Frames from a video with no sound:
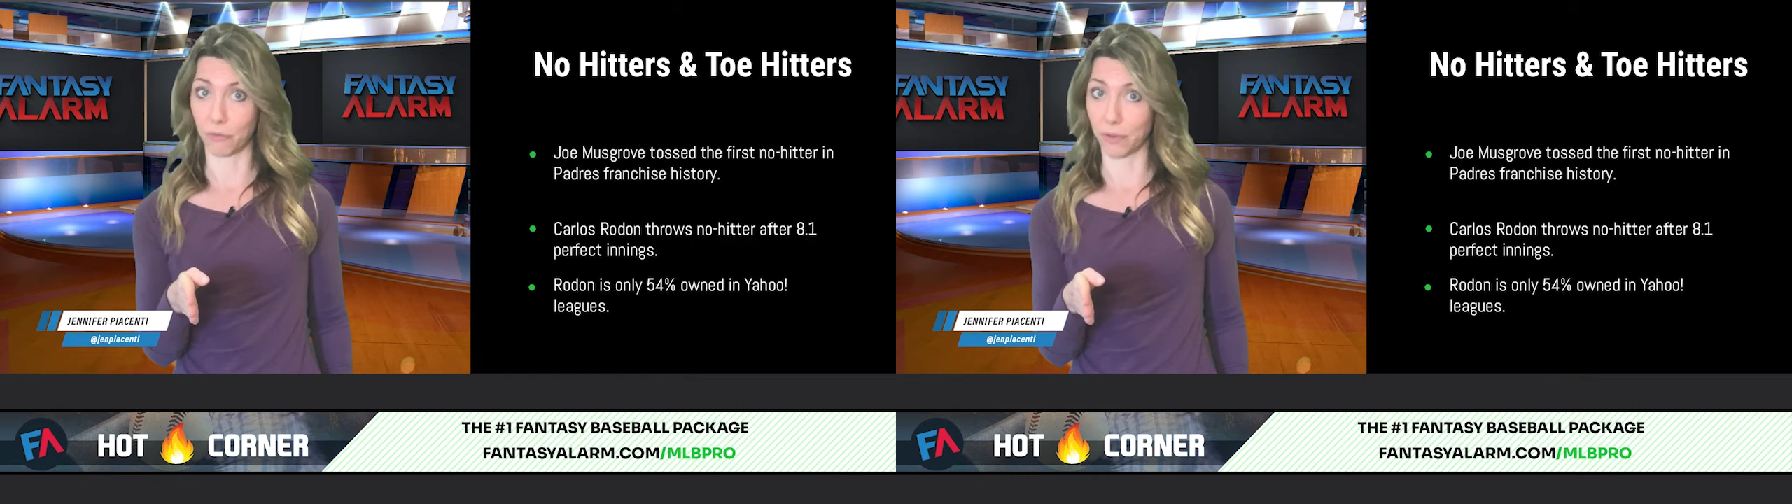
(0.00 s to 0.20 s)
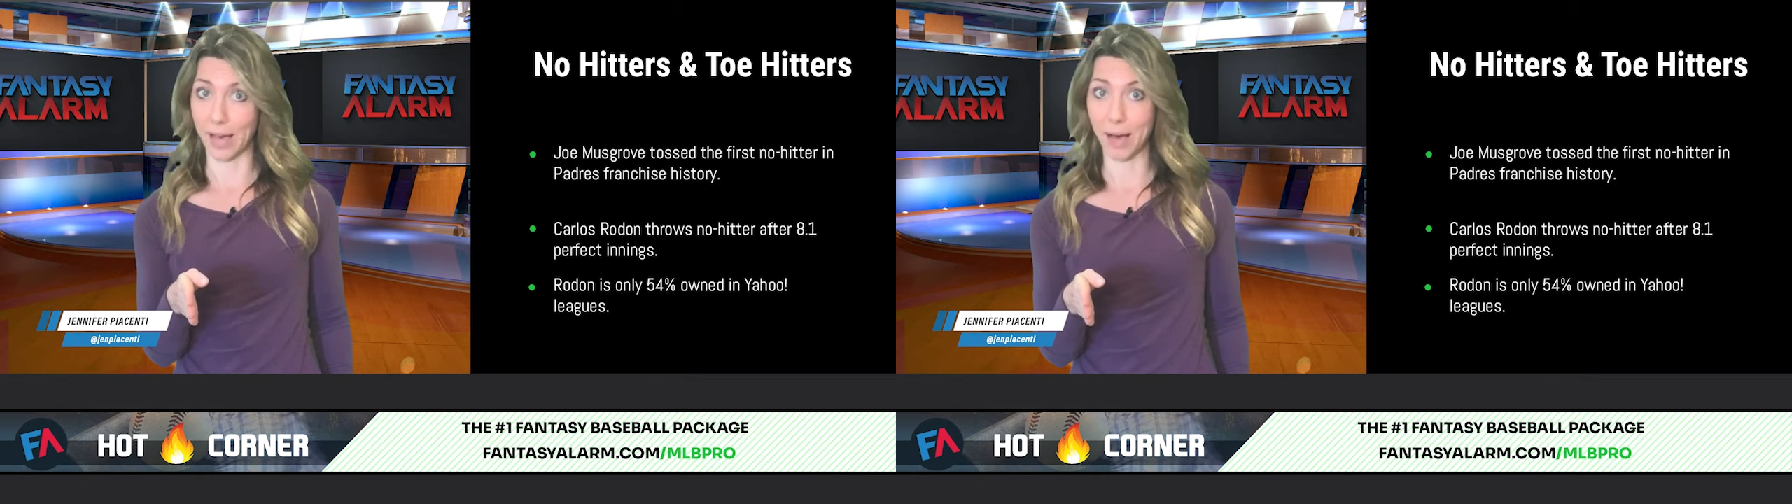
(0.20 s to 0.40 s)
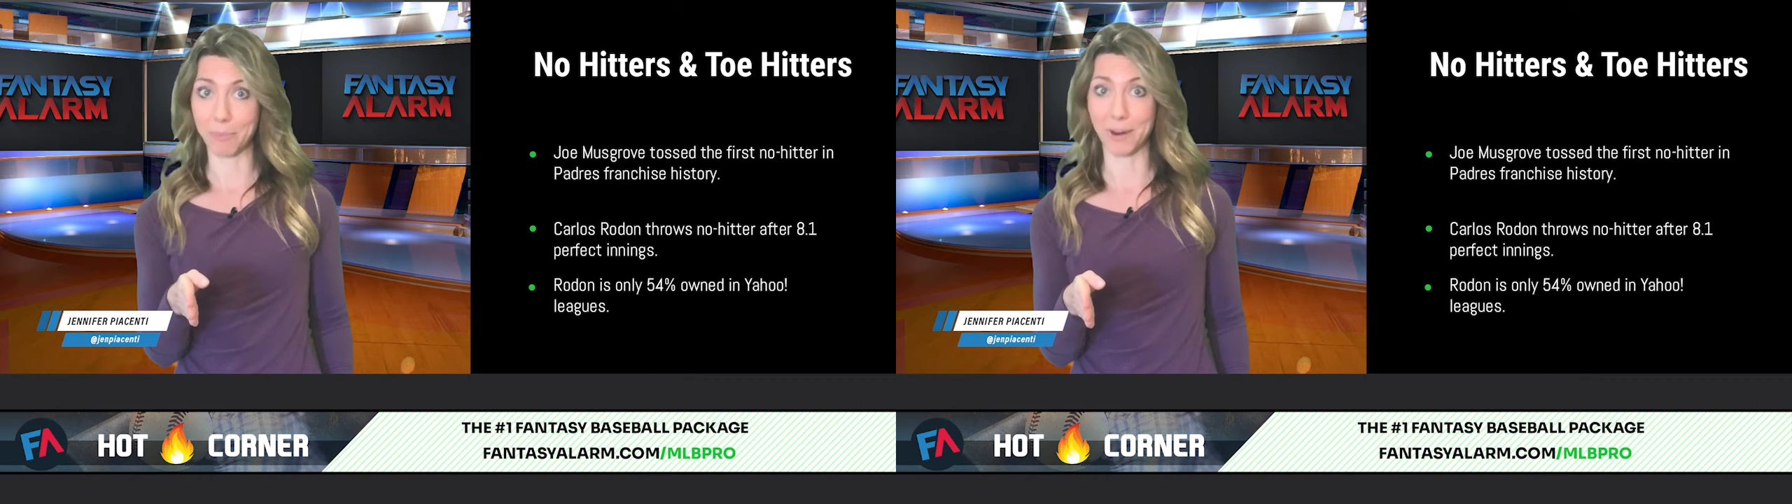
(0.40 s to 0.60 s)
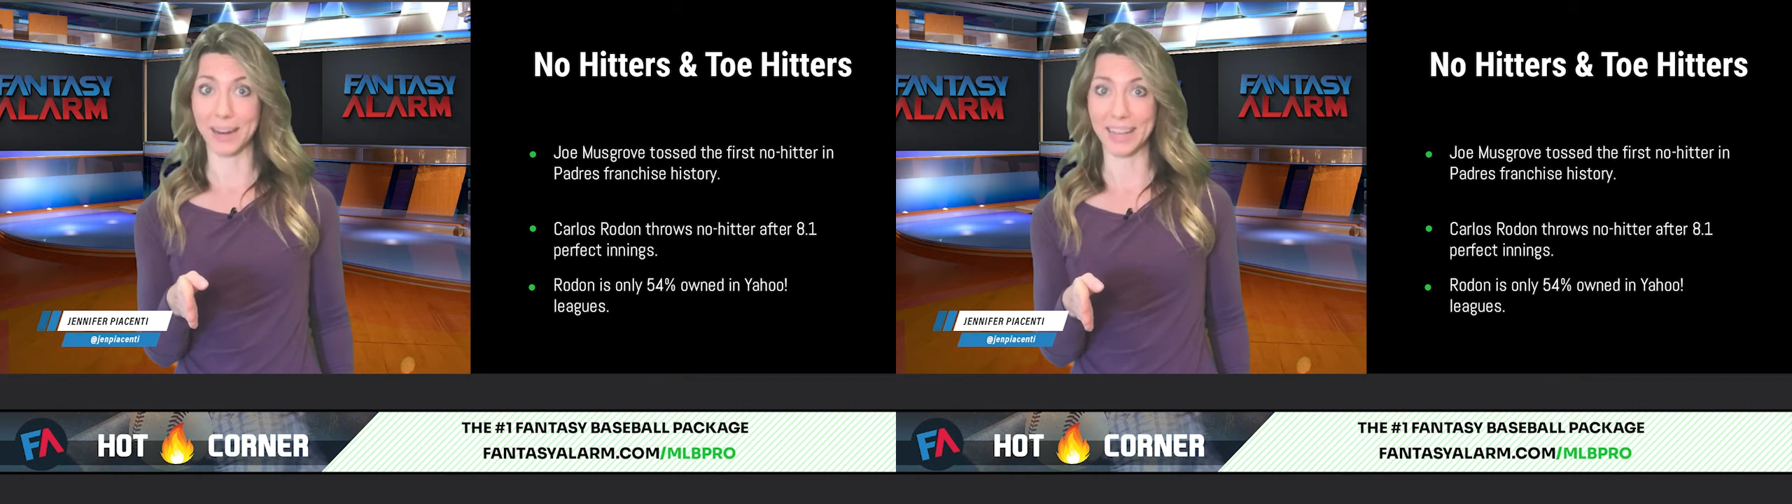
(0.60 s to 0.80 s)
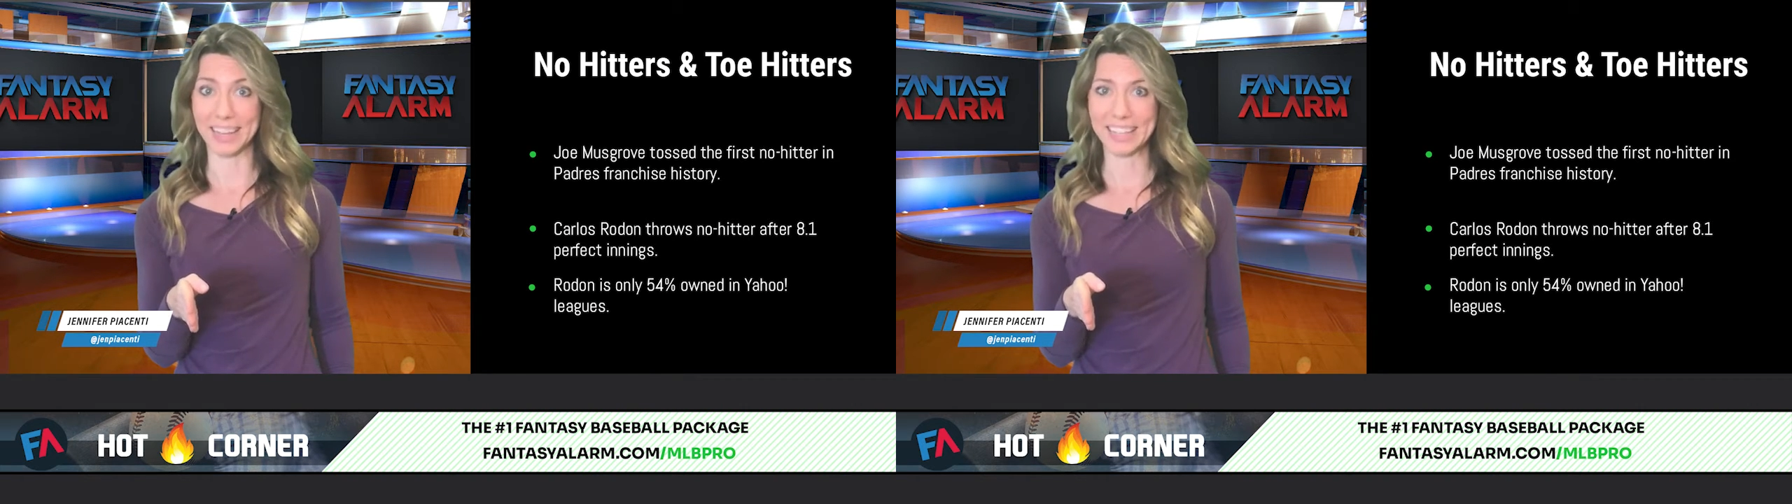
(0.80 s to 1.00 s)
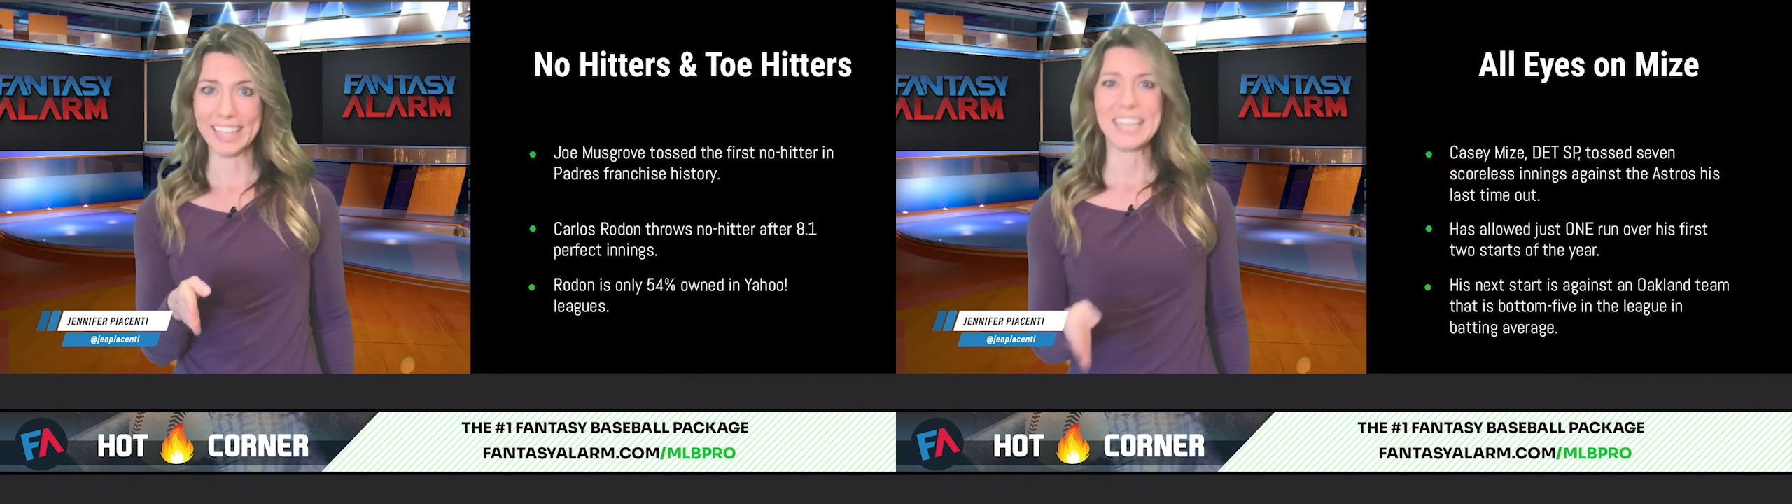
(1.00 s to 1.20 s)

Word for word: FAAB ready.